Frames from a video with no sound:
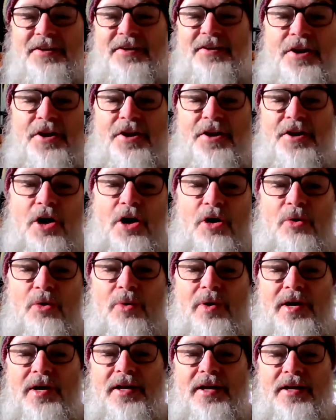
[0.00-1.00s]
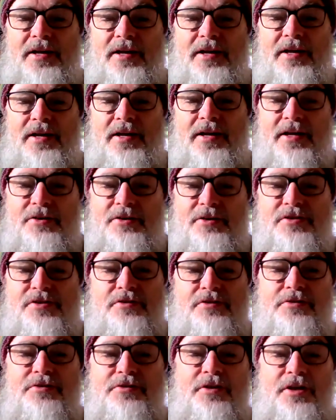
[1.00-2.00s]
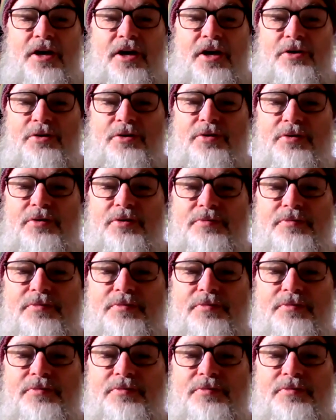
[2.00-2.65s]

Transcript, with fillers: Nowhere else to go.